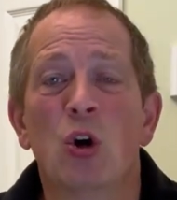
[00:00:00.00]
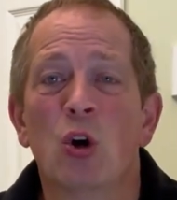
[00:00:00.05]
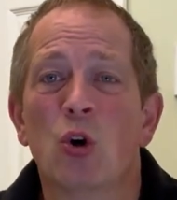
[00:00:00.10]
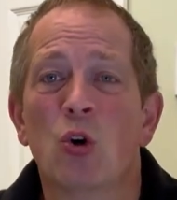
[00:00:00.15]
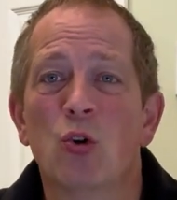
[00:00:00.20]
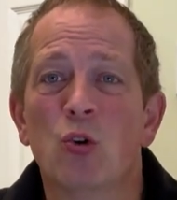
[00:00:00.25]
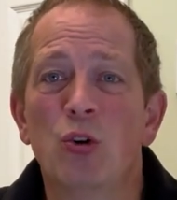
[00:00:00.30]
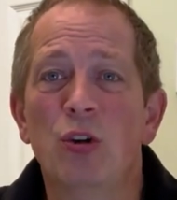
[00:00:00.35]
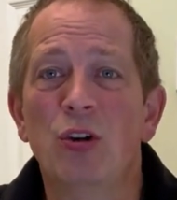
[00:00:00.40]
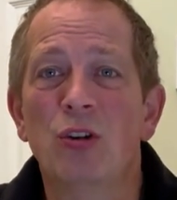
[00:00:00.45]

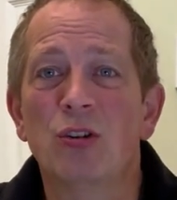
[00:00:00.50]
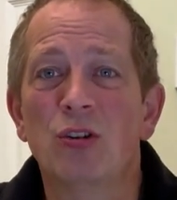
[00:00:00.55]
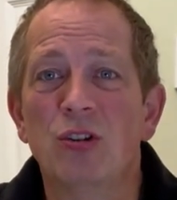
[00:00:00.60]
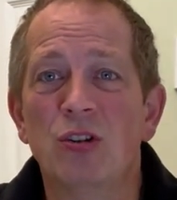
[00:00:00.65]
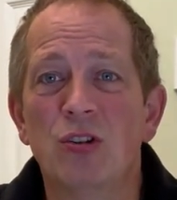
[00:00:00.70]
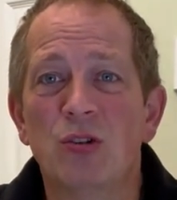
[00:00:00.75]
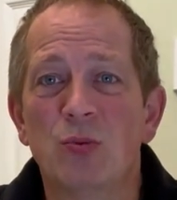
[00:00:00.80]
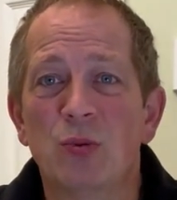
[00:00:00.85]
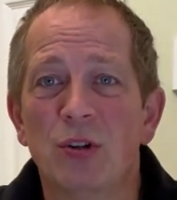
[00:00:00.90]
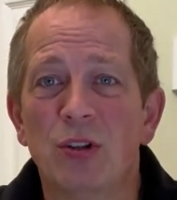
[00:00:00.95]
or you can
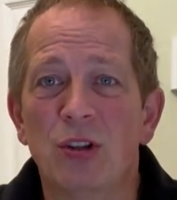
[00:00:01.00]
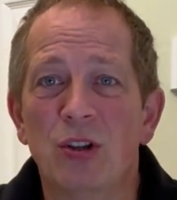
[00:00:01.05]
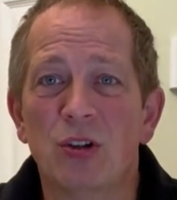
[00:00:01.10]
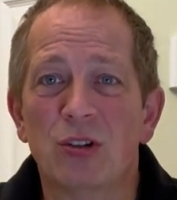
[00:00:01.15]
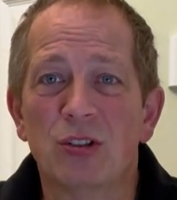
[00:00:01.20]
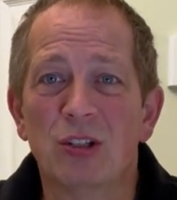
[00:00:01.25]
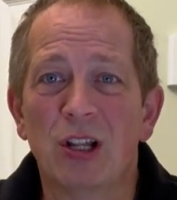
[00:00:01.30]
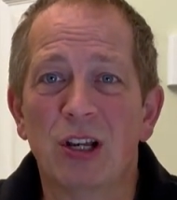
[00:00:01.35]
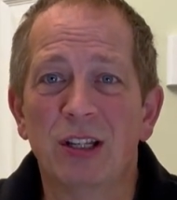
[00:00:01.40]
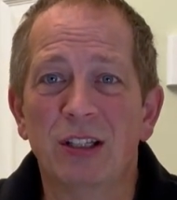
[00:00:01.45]
use one of the
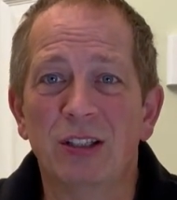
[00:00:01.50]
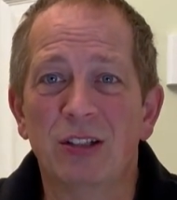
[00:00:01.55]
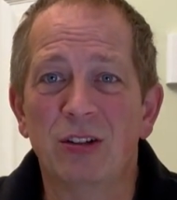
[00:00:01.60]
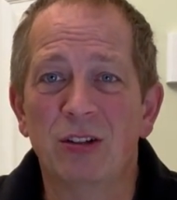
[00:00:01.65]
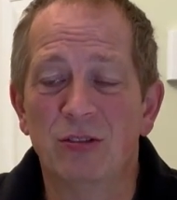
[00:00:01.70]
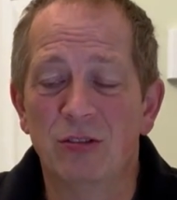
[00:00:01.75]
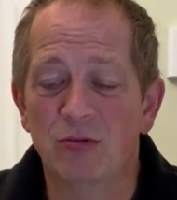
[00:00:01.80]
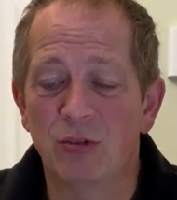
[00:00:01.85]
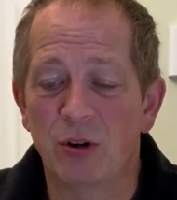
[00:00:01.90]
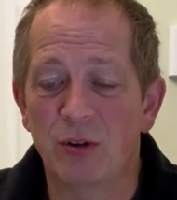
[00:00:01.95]
online
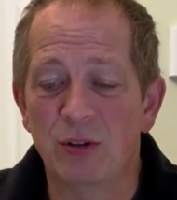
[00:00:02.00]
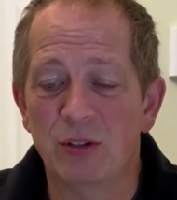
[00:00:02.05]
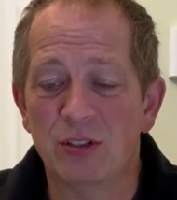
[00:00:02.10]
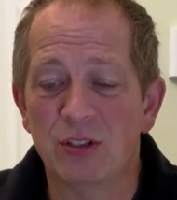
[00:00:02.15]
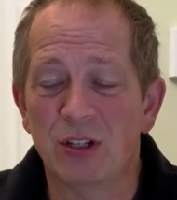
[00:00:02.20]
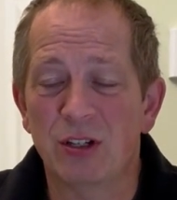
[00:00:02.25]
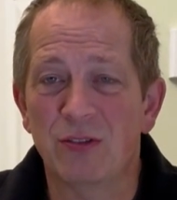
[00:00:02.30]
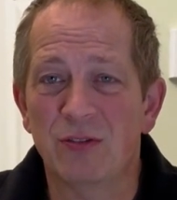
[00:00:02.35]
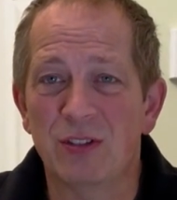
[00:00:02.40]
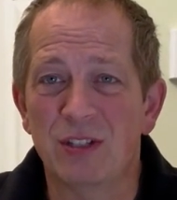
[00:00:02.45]
growing
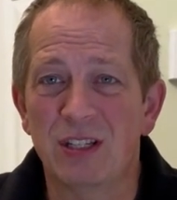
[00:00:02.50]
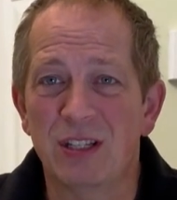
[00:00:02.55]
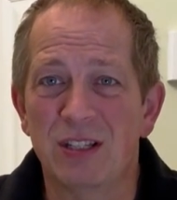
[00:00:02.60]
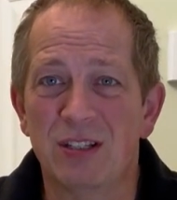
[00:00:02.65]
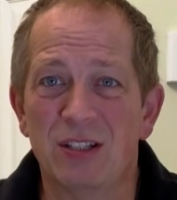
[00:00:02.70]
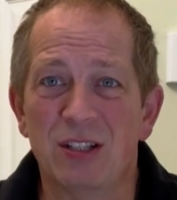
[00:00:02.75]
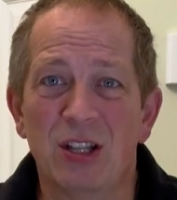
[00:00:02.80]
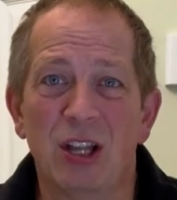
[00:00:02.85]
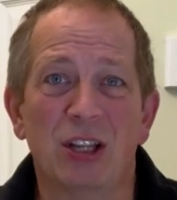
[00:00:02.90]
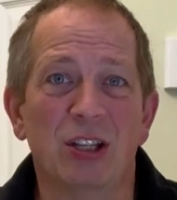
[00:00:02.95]

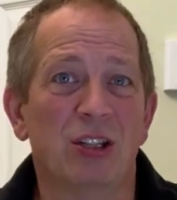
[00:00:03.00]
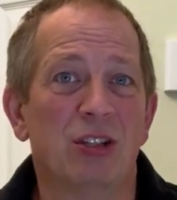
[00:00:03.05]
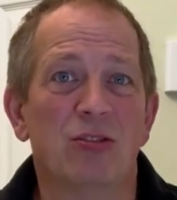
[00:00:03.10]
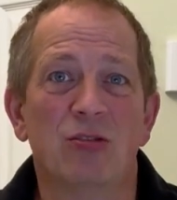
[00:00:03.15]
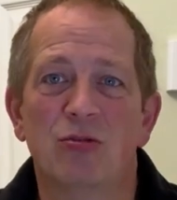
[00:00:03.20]
services like